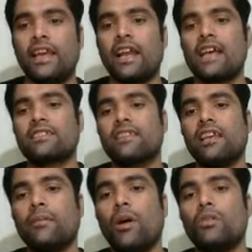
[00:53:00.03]
are asking
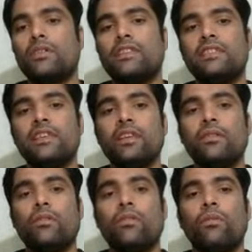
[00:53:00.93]
about Z
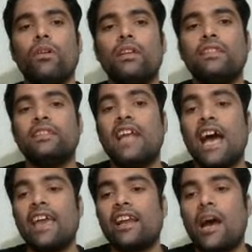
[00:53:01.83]

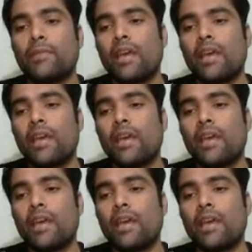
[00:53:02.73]
diagram